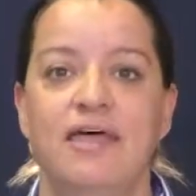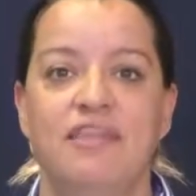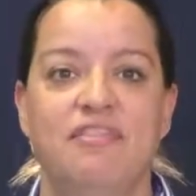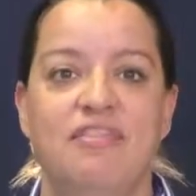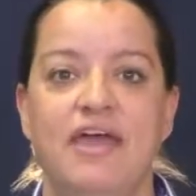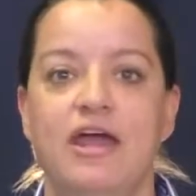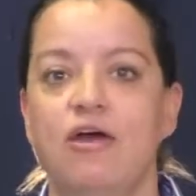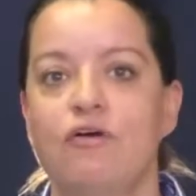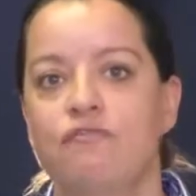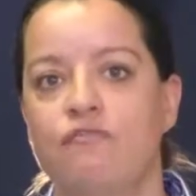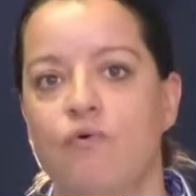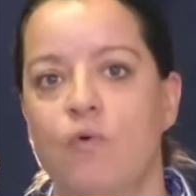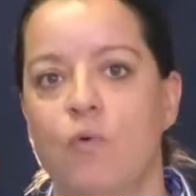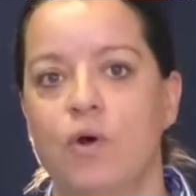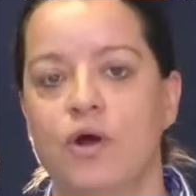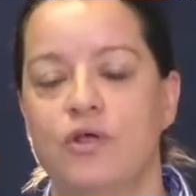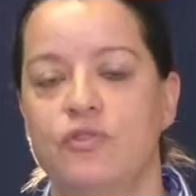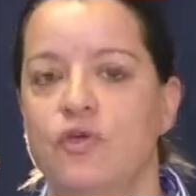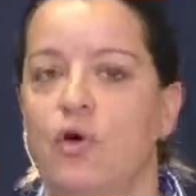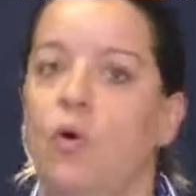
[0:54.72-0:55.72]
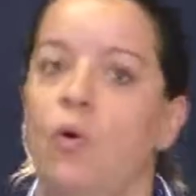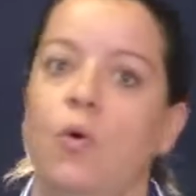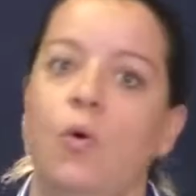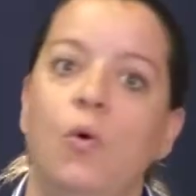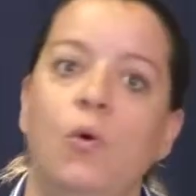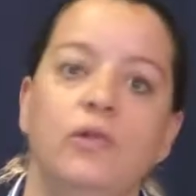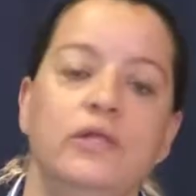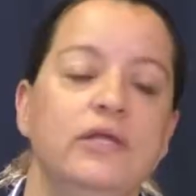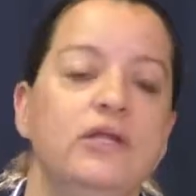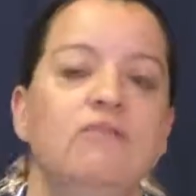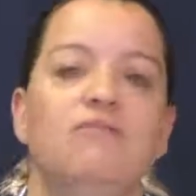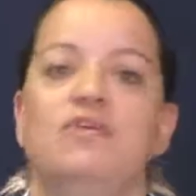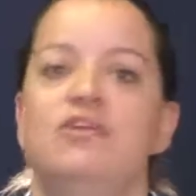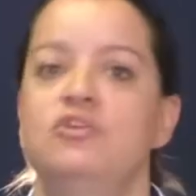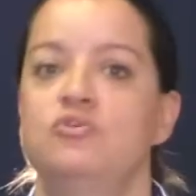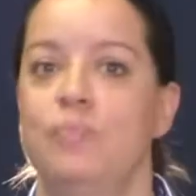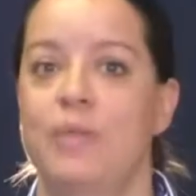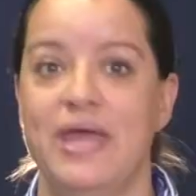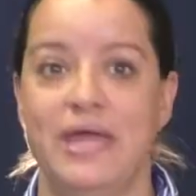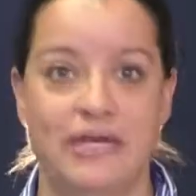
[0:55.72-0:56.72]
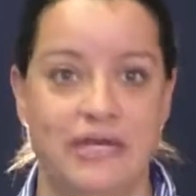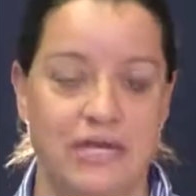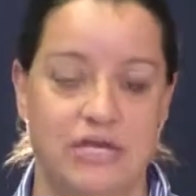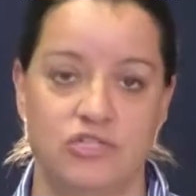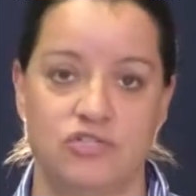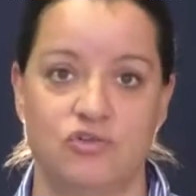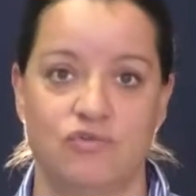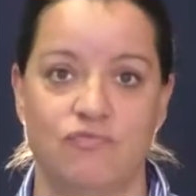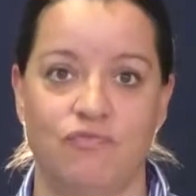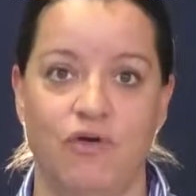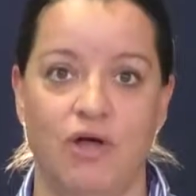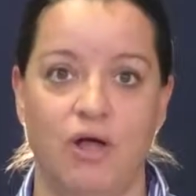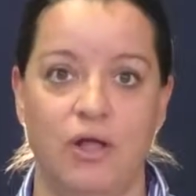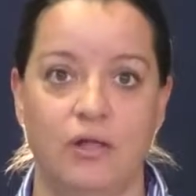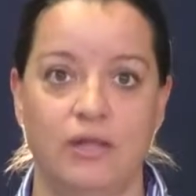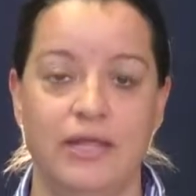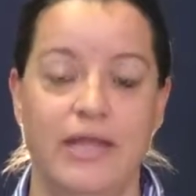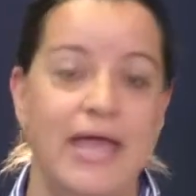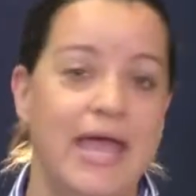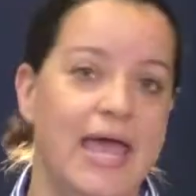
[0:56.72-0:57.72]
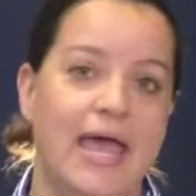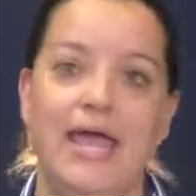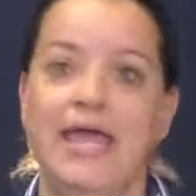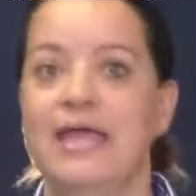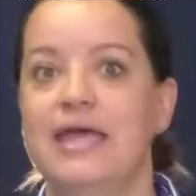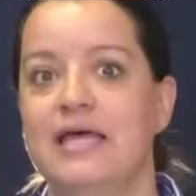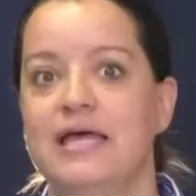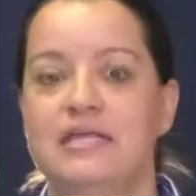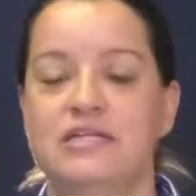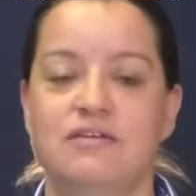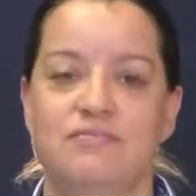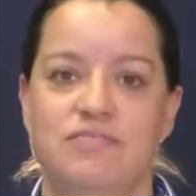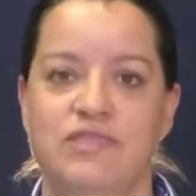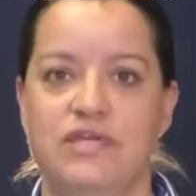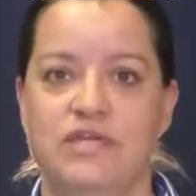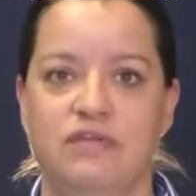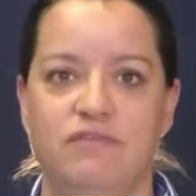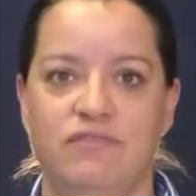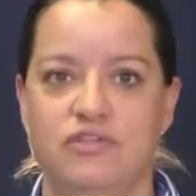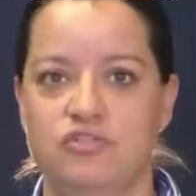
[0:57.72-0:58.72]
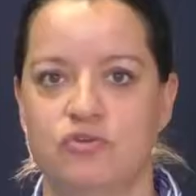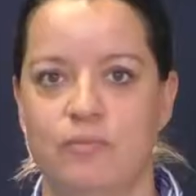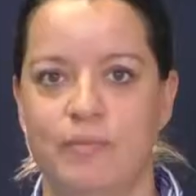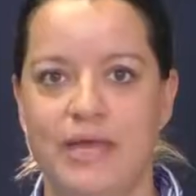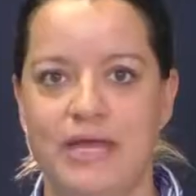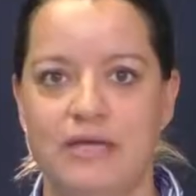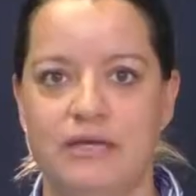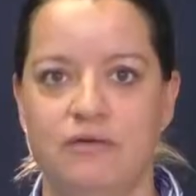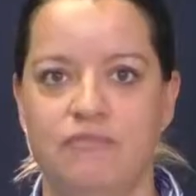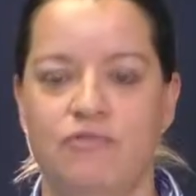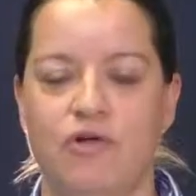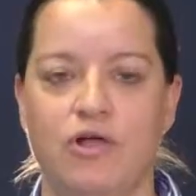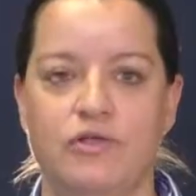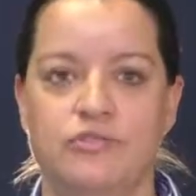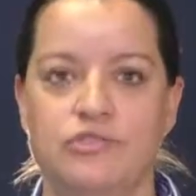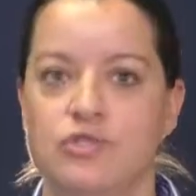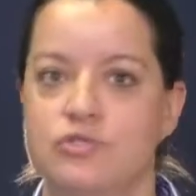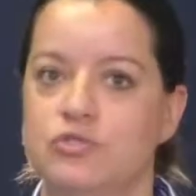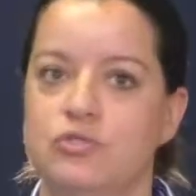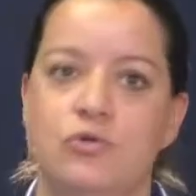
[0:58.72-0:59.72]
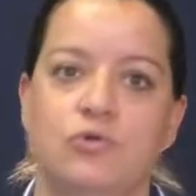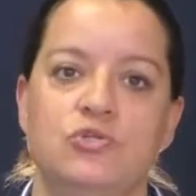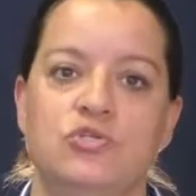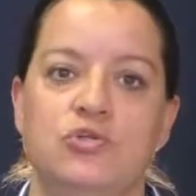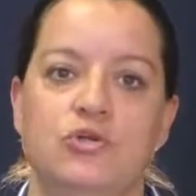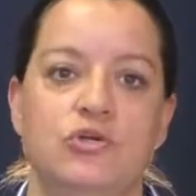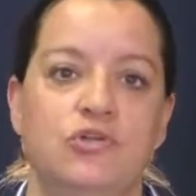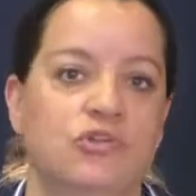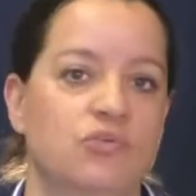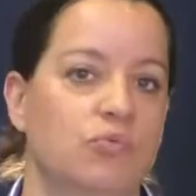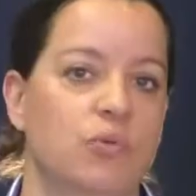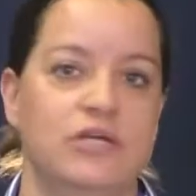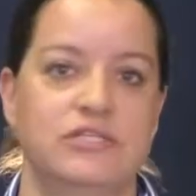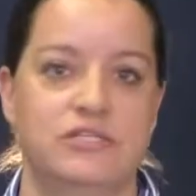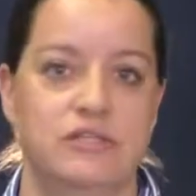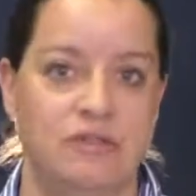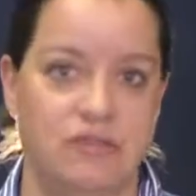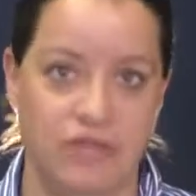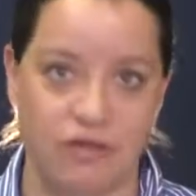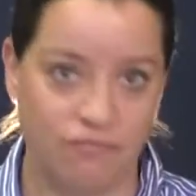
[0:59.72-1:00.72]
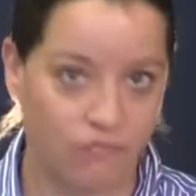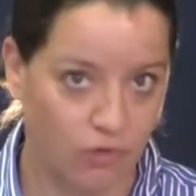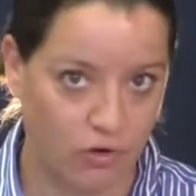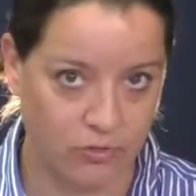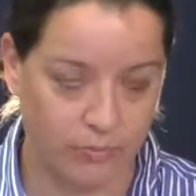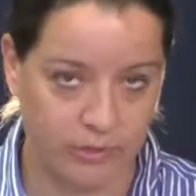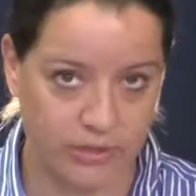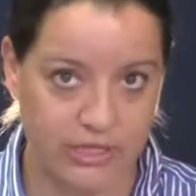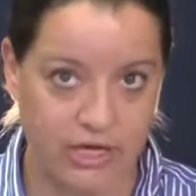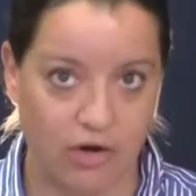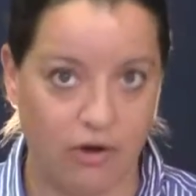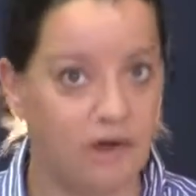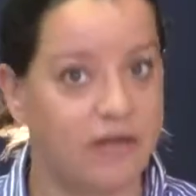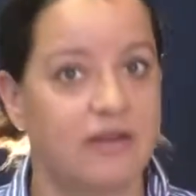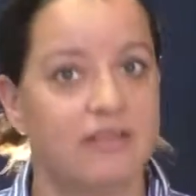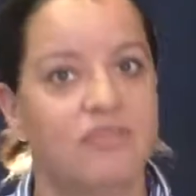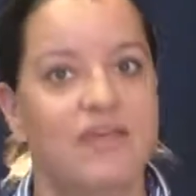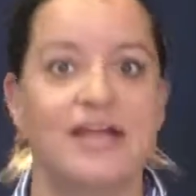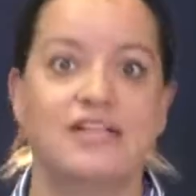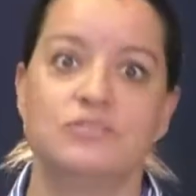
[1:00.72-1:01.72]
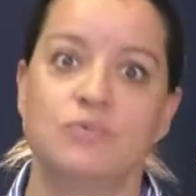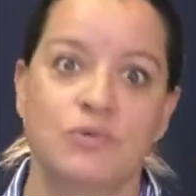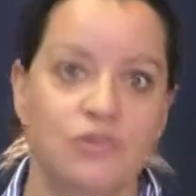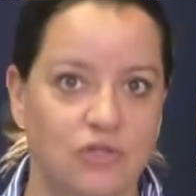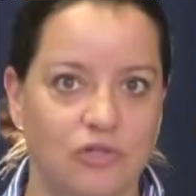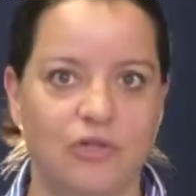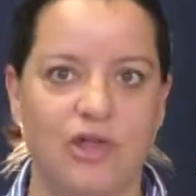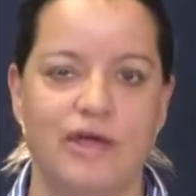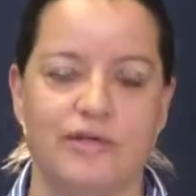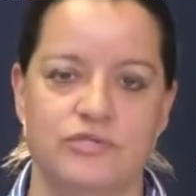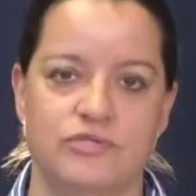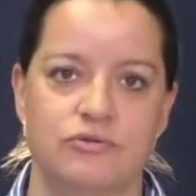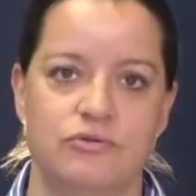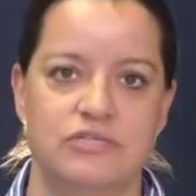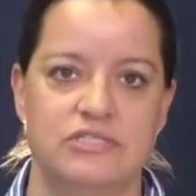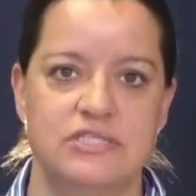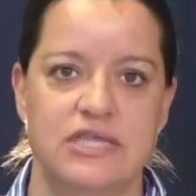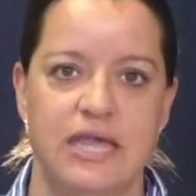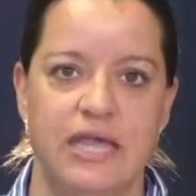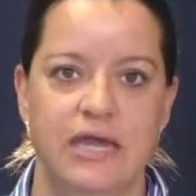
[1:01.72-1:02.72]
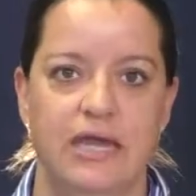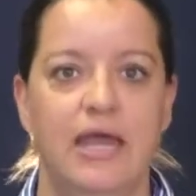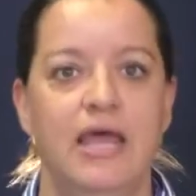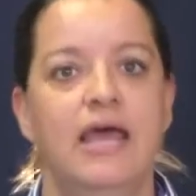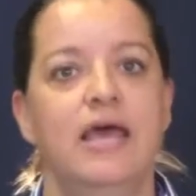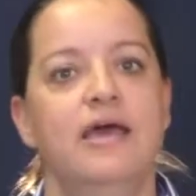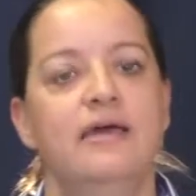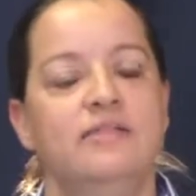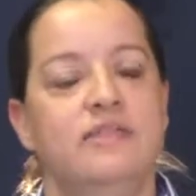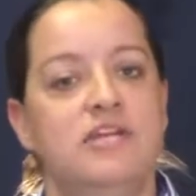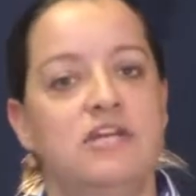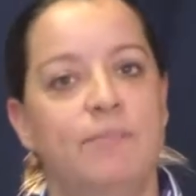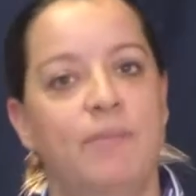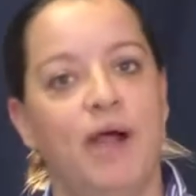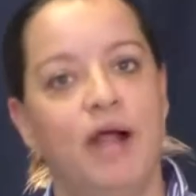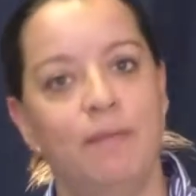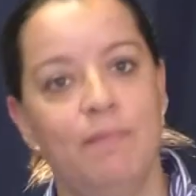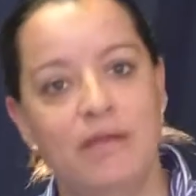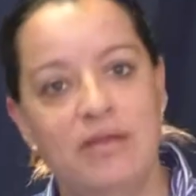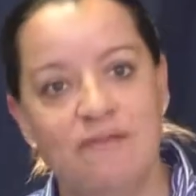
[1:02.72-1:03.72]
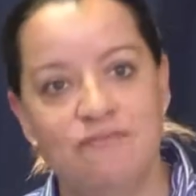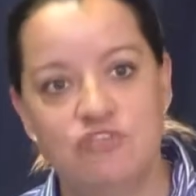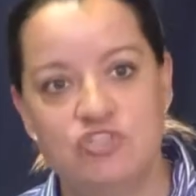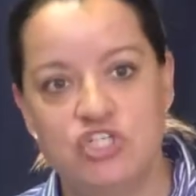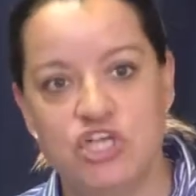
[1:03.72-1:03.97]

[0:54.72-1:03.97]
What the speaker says: Therefore, the whole individual mandate should fall, and if the individual mandate falls, so should the rest of the Affordable Care Act. That's what the lawsuit is saying. The Department of